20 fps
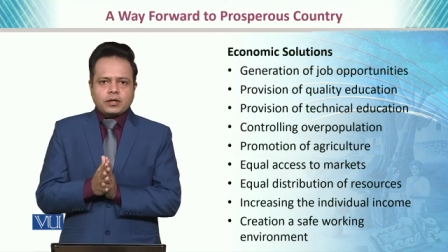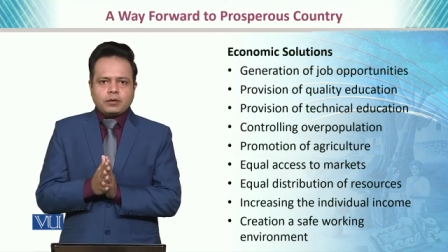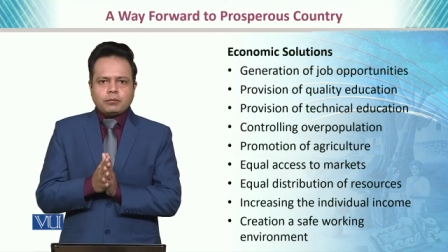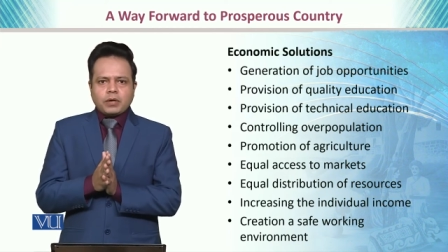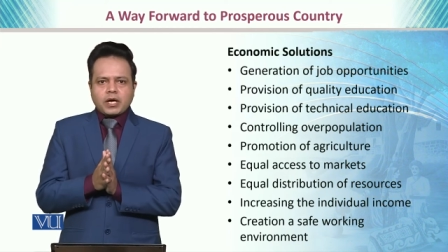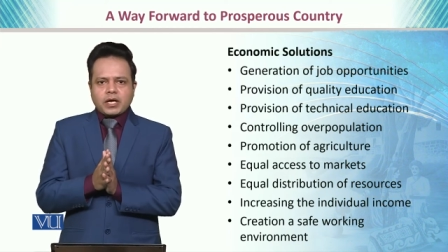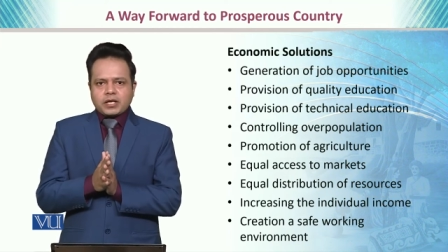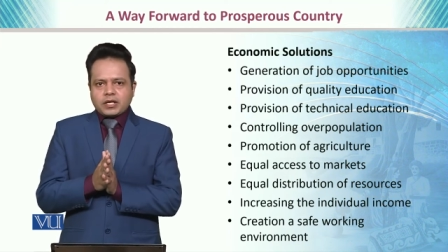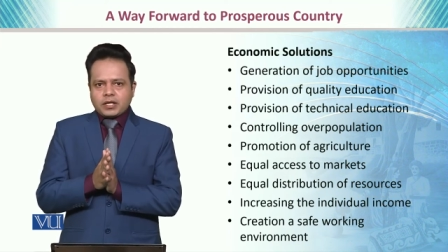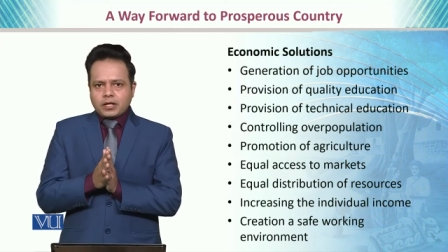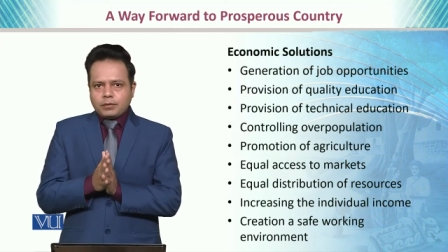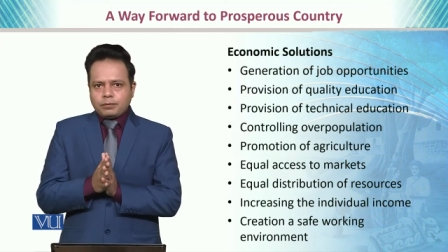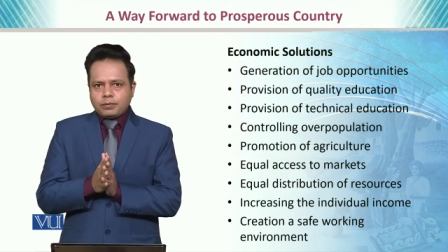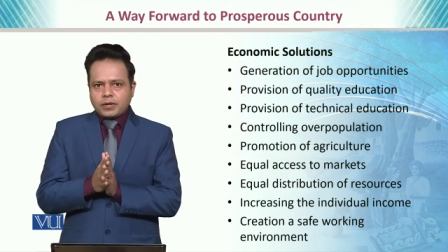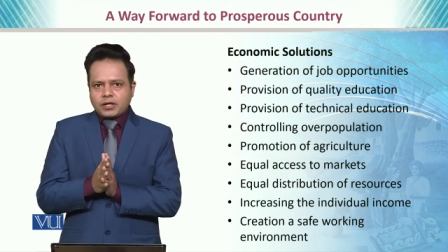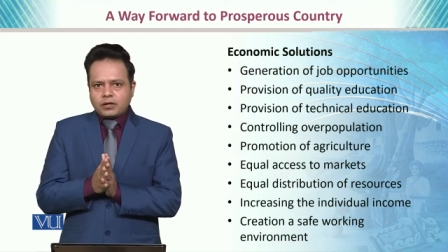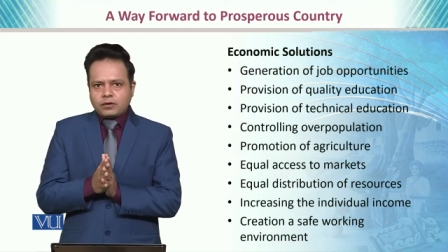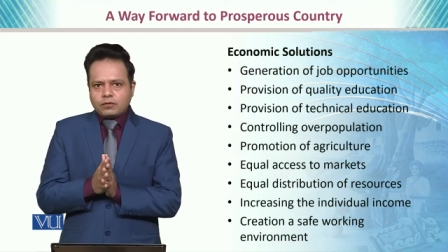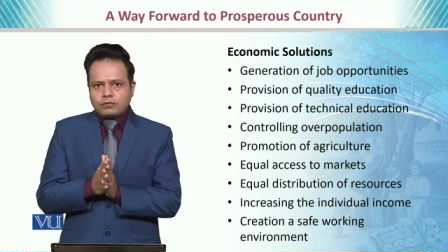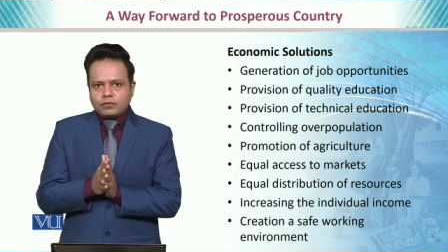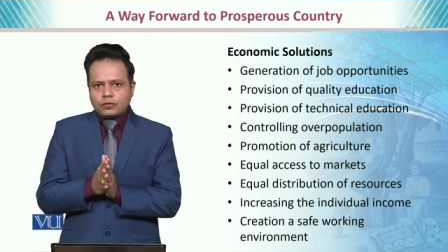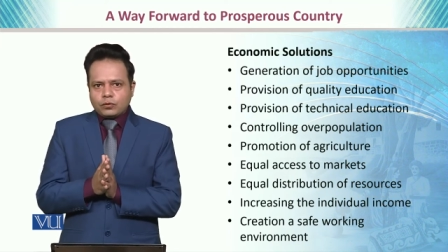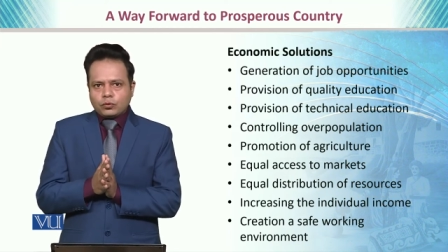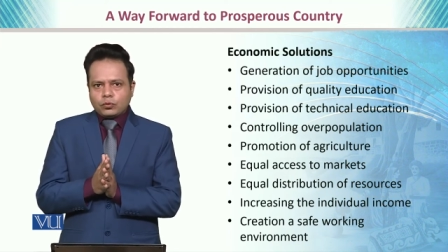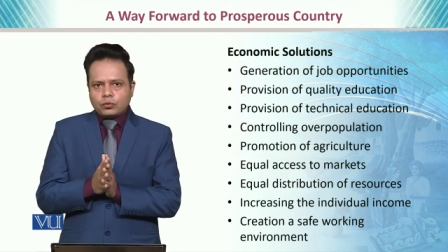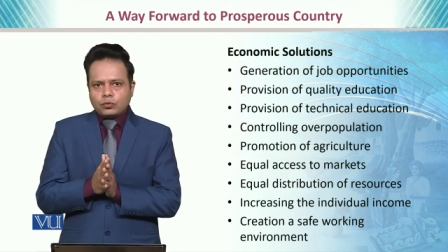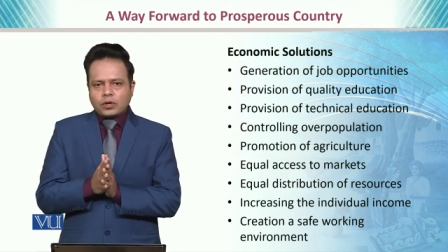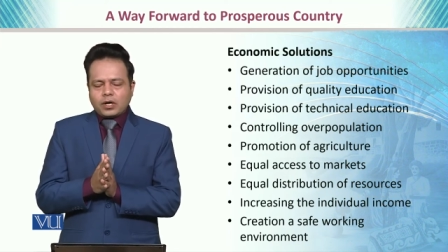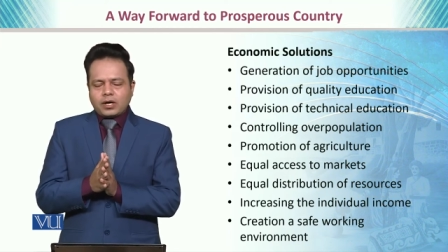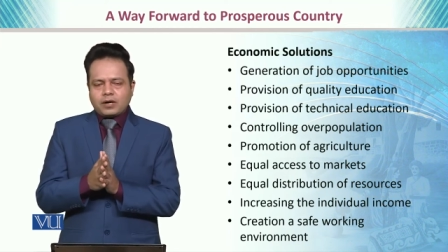by keeping in
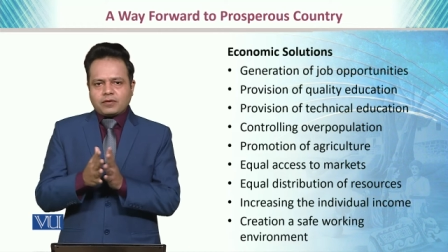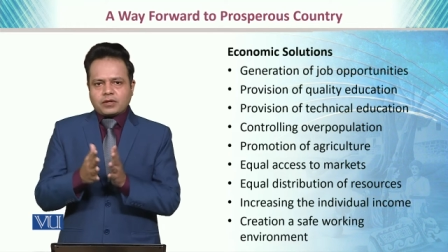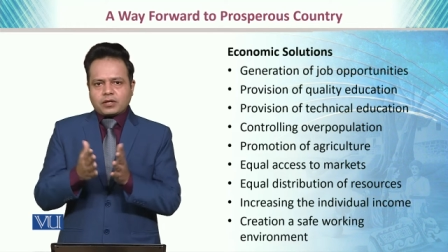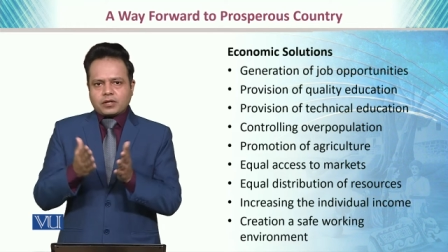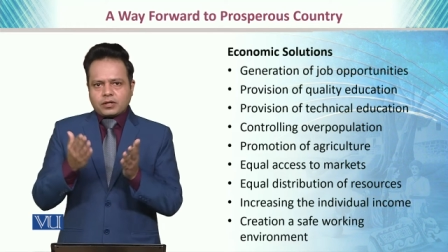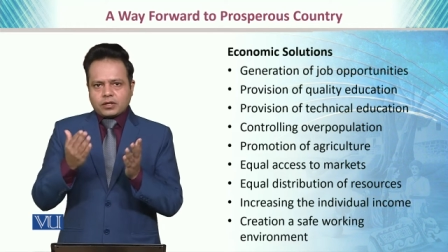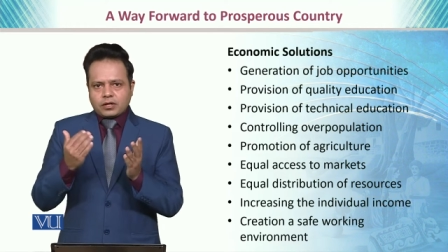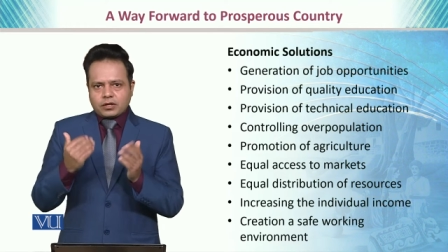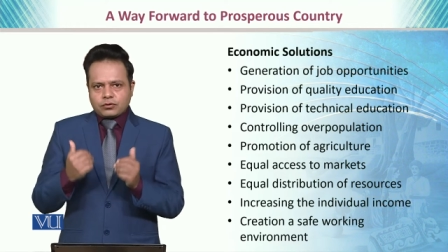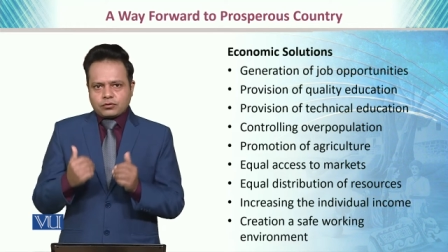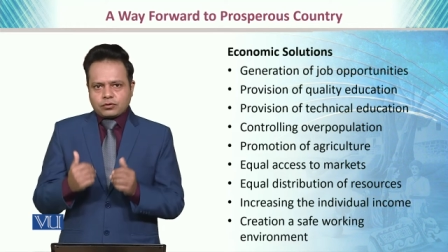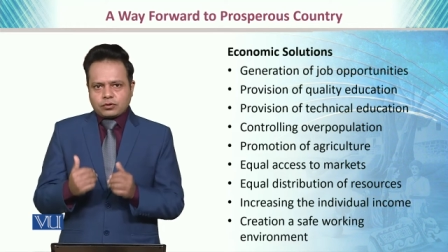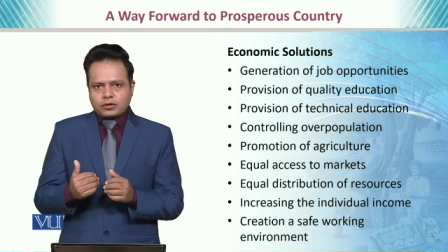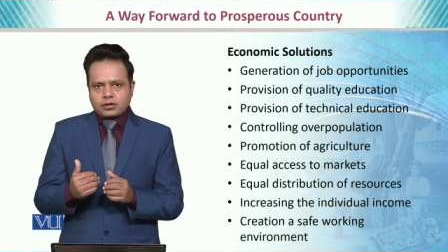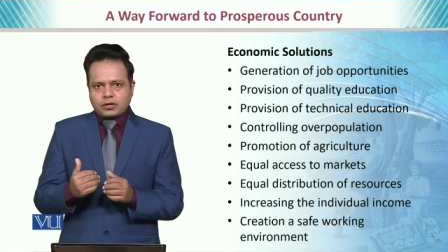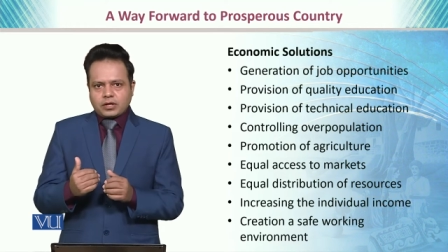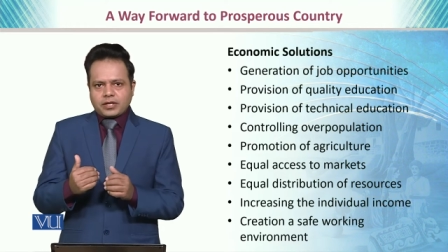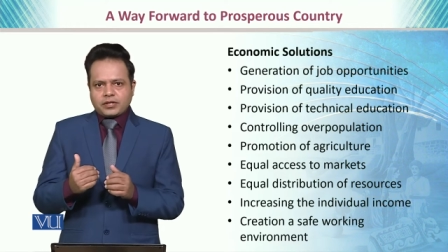view our cultural